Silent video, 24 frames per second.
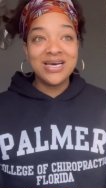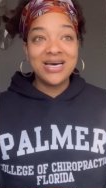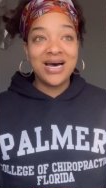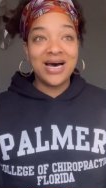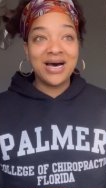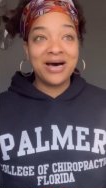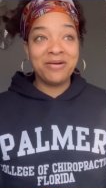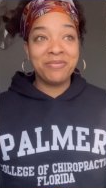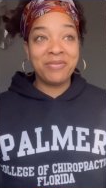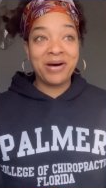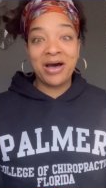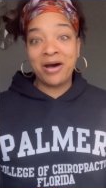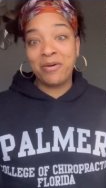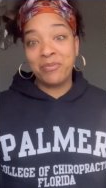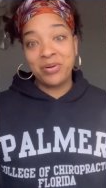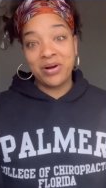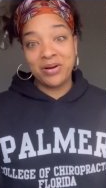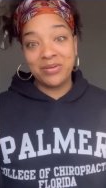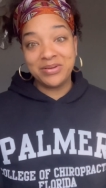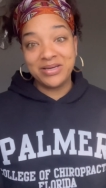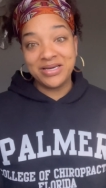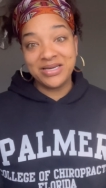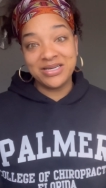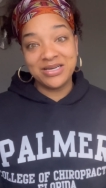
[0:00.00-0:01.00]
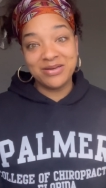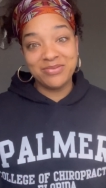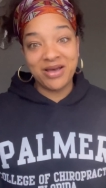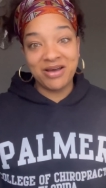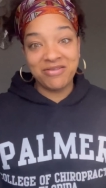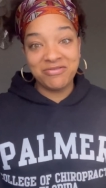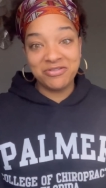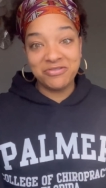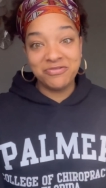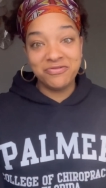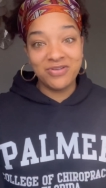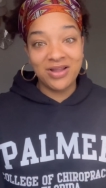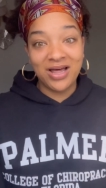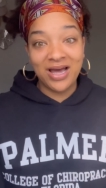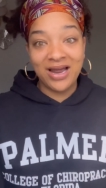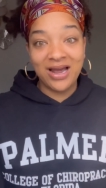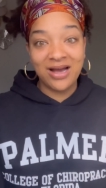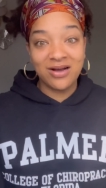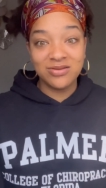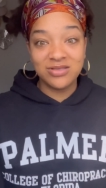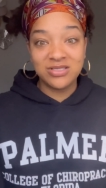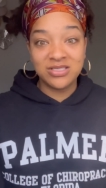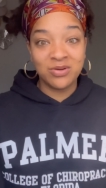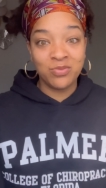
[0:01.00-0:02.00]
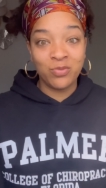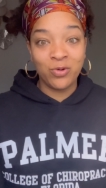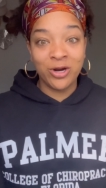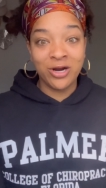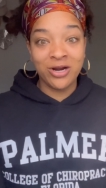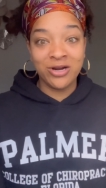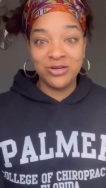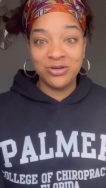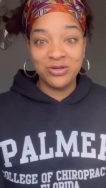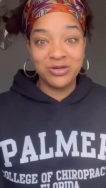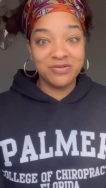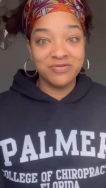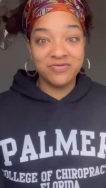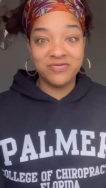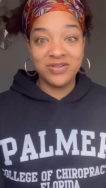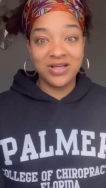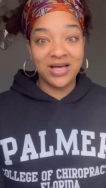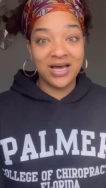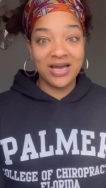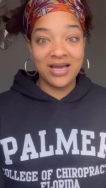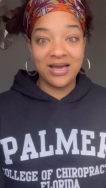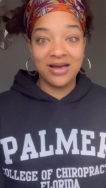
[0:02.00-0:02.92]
um, I'll probably end up having to fly out somewhere and you can fly